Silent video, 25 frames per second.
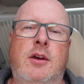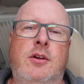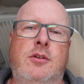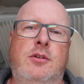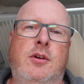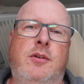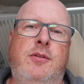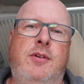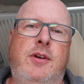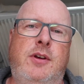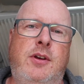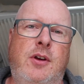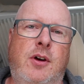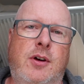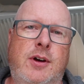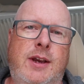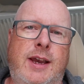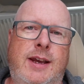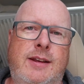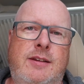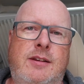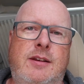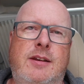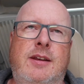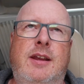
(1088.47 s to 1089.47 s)
So if you're not
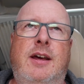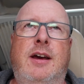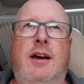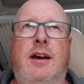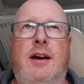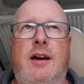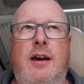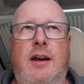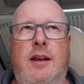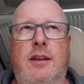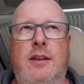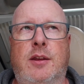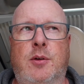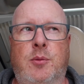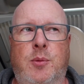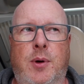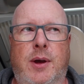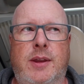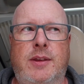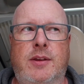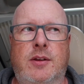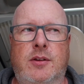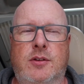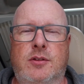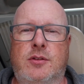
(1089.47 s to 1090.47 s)
getting that and the
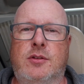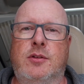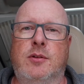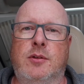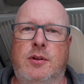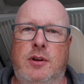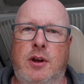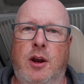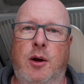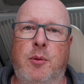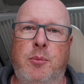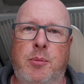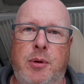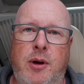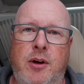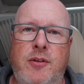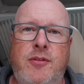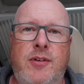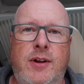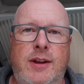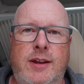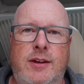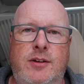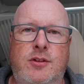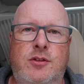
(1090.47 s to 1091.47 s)
weather's
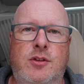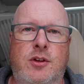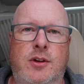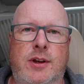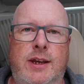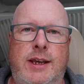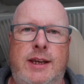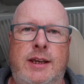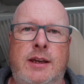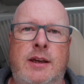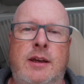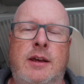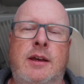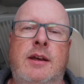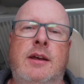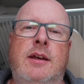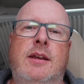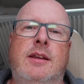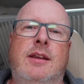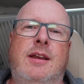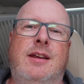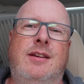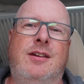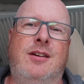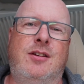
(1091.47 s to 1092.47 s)
perfectly sunny,
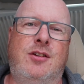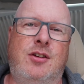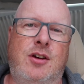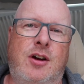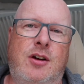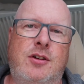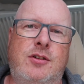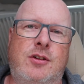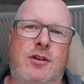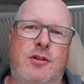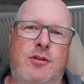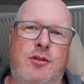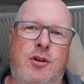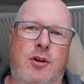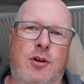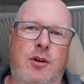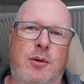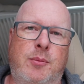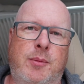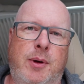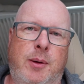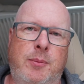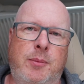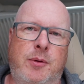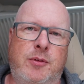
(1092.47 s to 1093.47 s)
then the charge controller
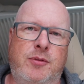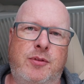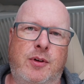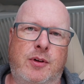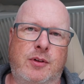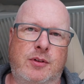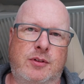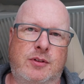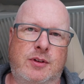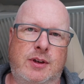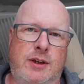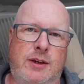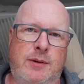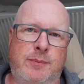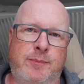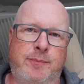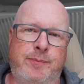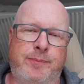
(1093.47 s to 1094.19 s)
might be faulty.